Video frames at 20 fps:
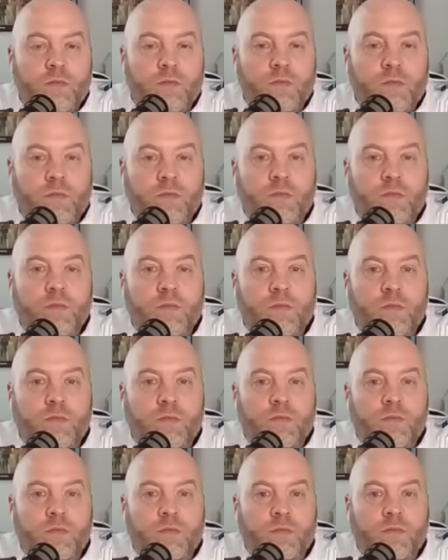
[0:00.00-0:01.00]

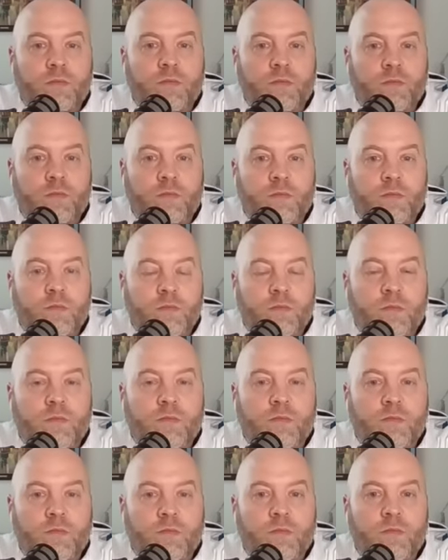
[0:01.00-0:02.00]

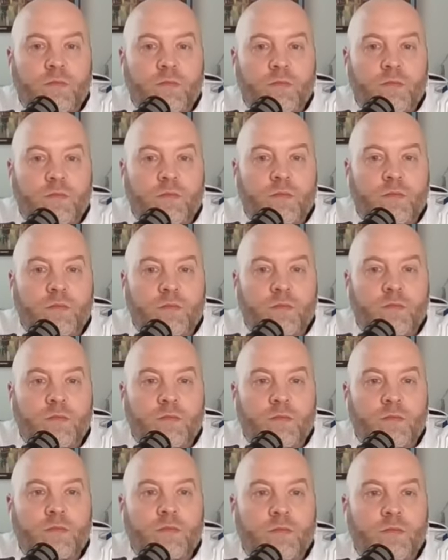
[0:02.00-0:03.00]

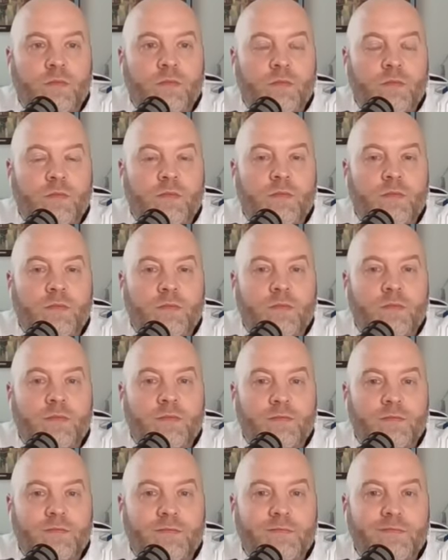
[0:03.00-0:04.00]

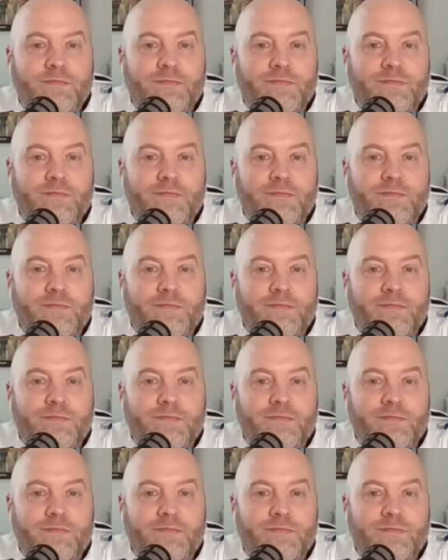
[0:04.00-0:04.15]
(not speaking)